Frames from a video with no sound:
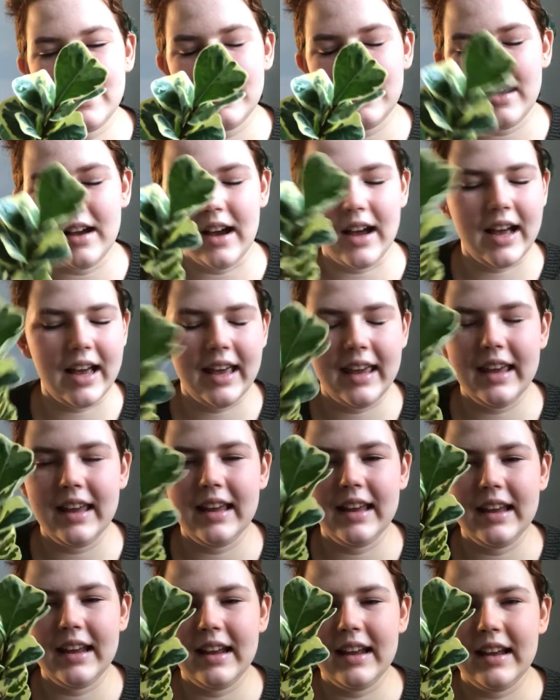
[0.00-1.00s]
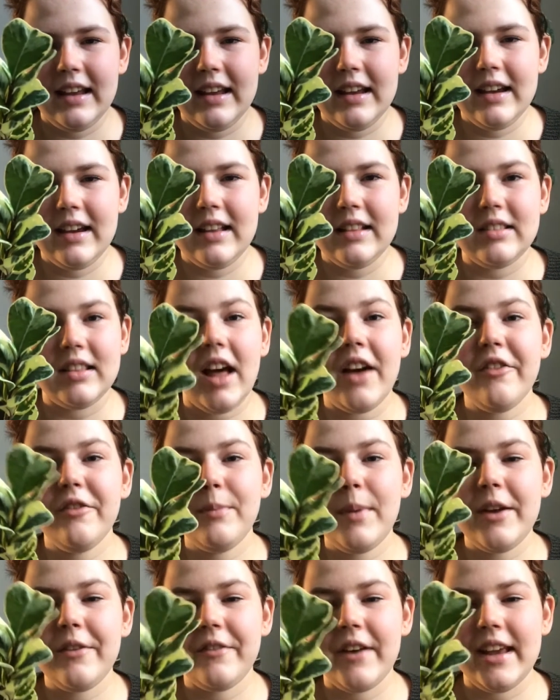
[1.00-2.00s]
I love
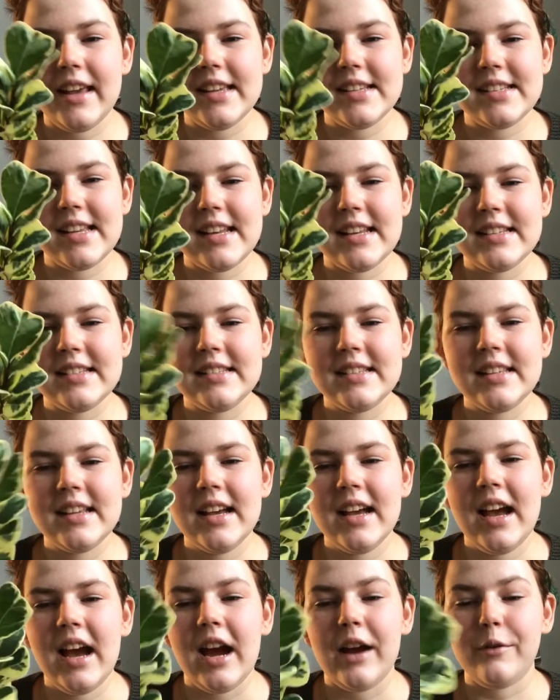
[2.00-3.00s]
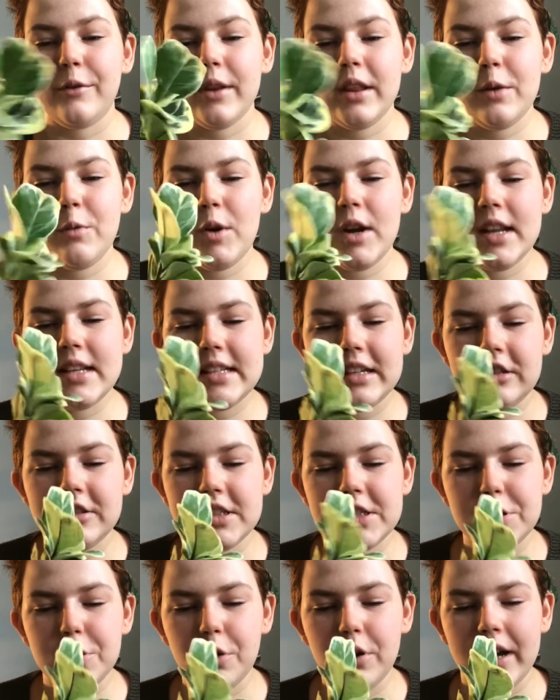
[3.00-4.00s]
my ficuses. I really want a
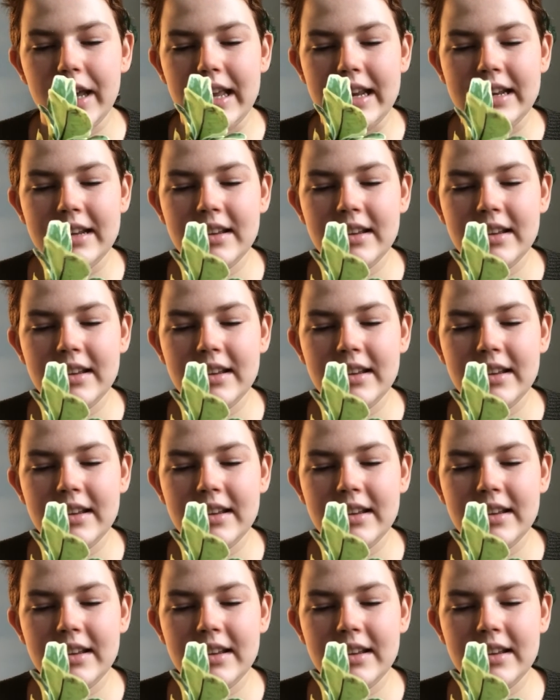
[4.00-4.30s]
deltatoid,